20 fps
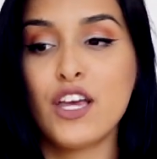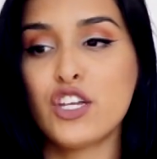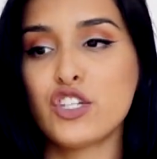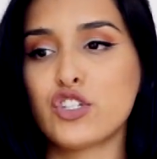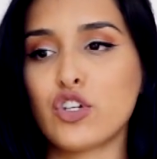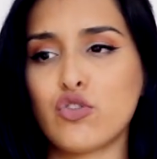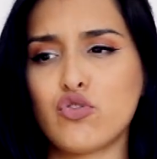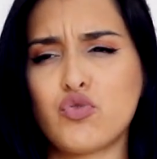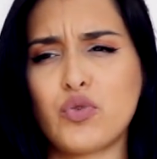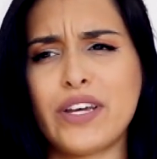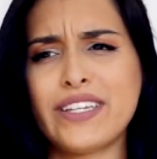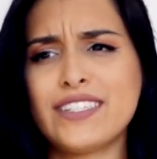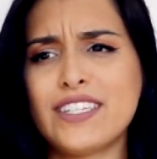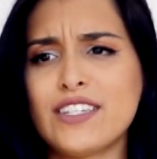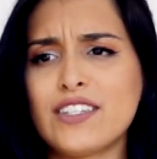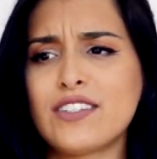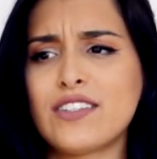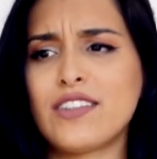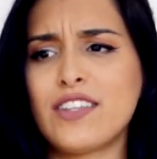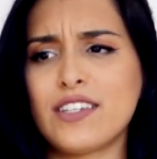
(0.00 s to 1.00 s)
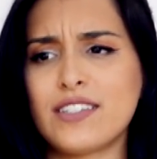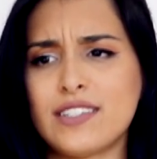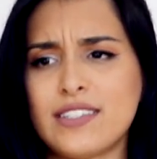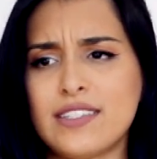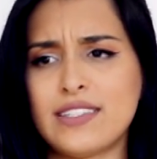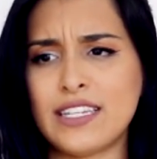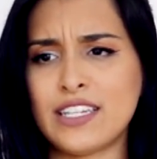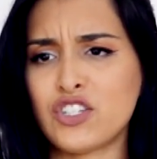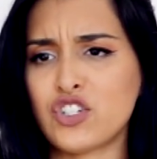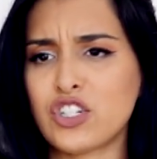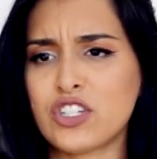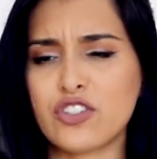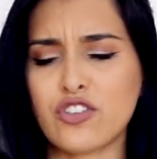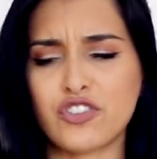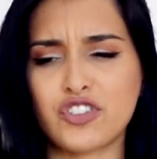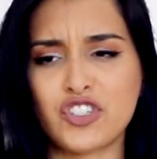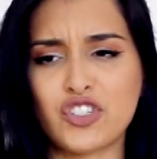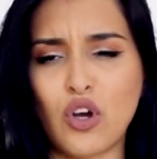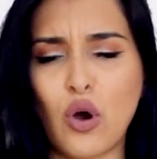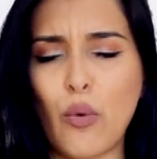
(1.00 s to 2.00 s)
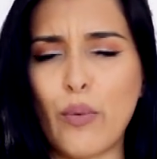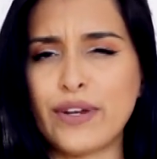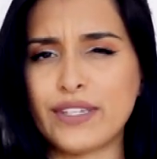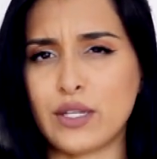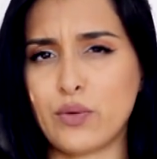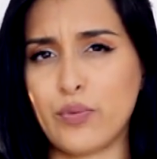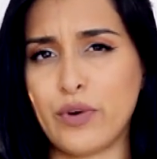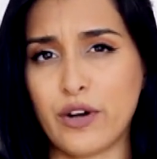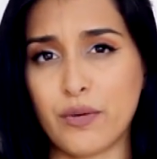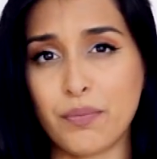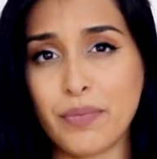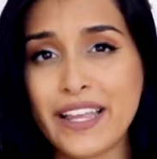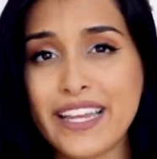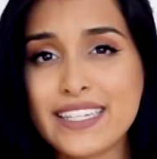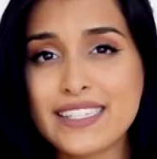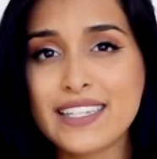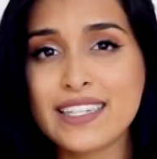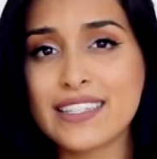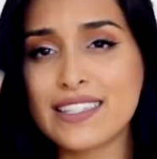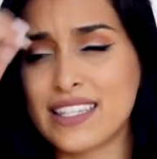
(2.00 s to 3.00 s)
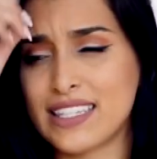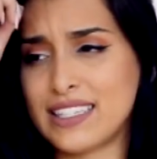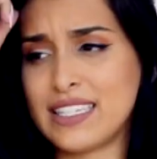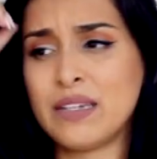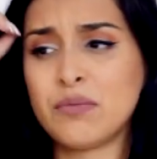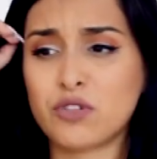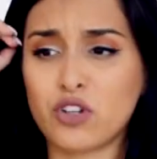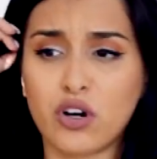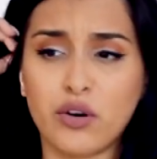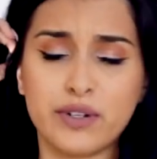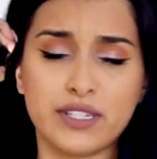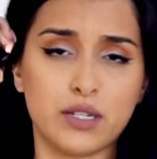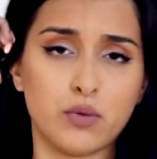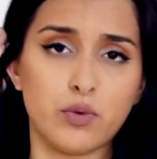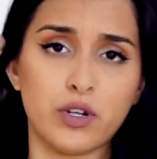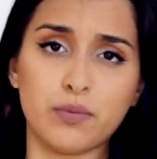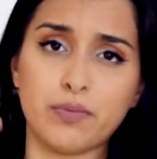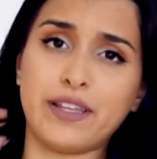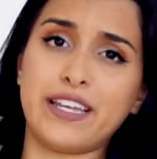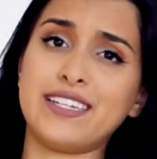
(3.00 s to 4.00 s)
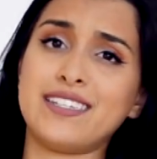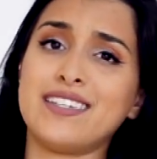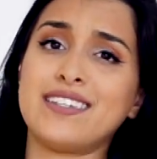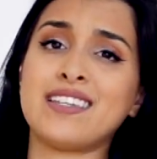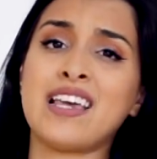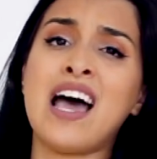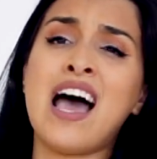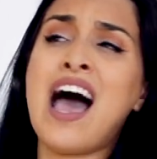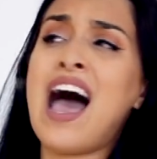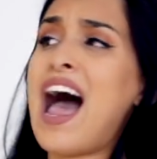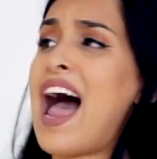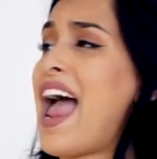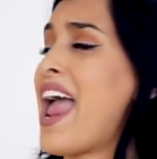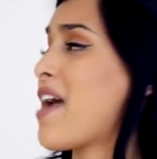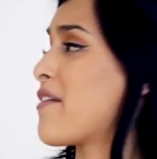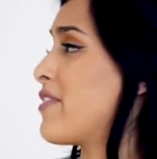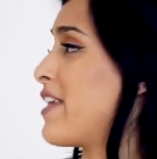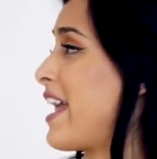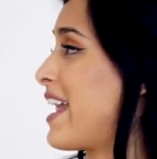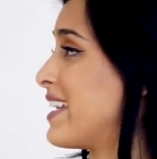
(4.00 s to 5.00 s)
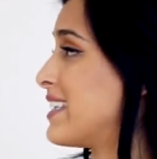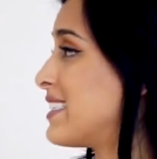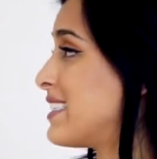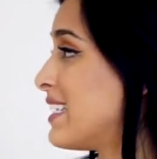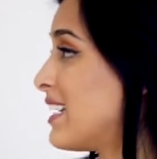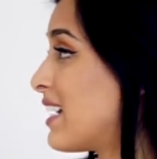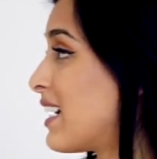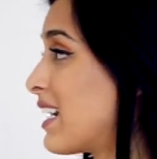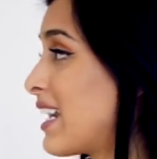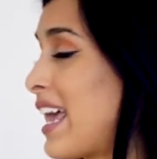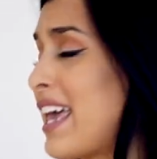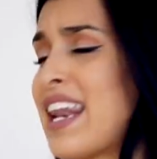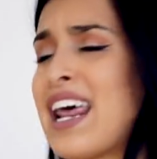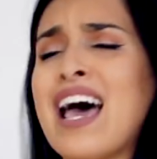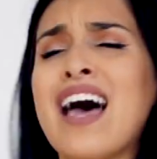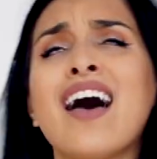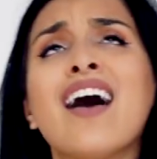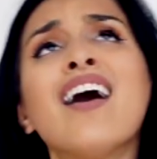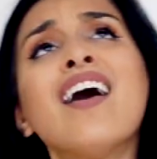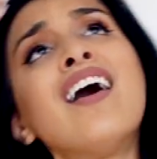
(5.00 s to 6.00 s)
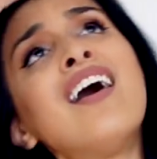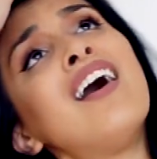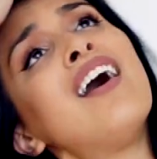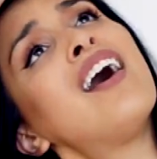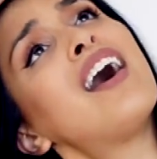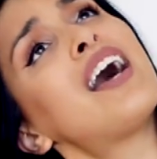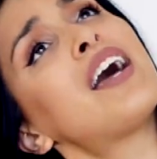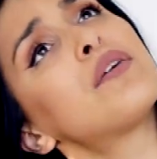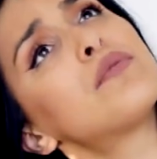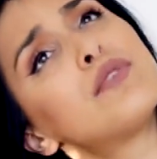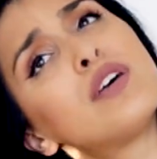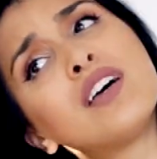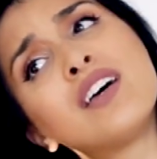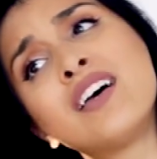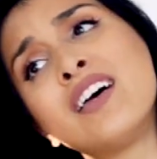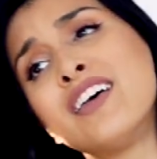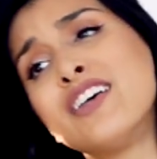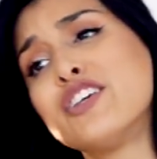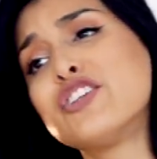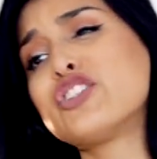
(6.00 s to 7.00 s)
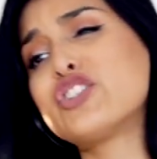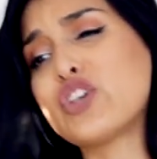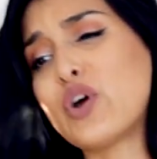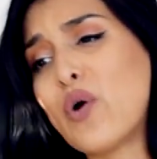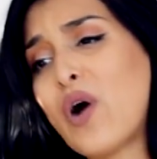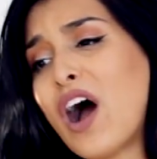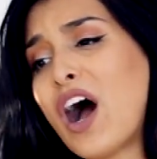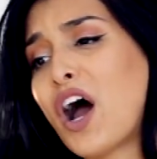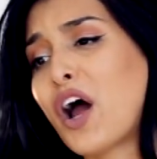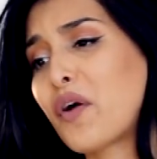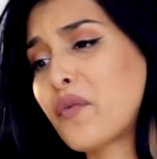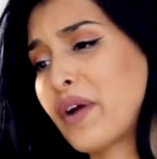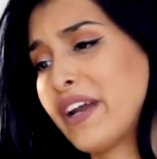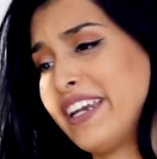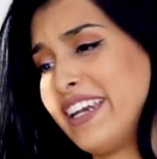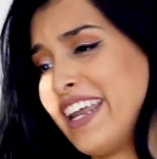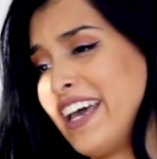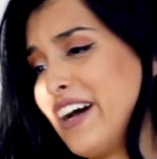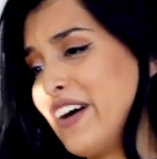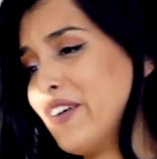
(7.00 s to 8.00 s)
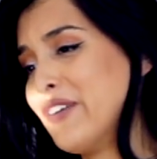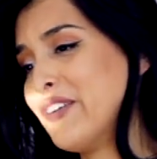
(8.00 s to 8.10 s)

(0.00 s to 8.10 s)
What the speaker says: So dresses, the cinches are just always in weird places. The seams are always in weird places. I have the AC on and I'm so hot right now.